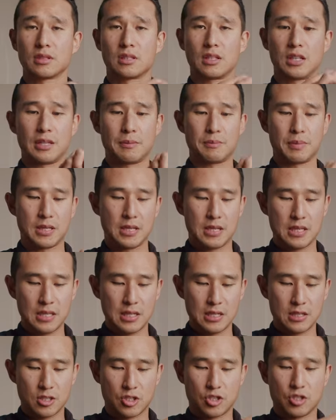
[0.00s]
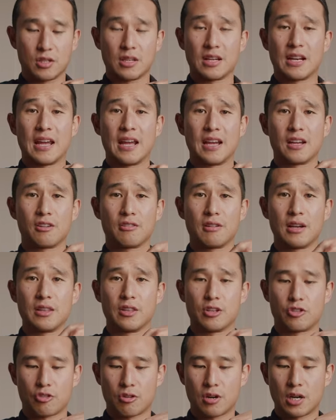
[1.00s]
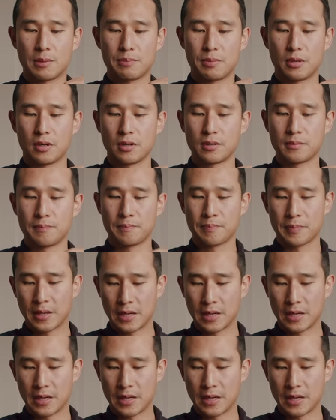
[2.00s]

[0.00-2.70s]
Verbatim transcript: clip here that you can hang around the tripod.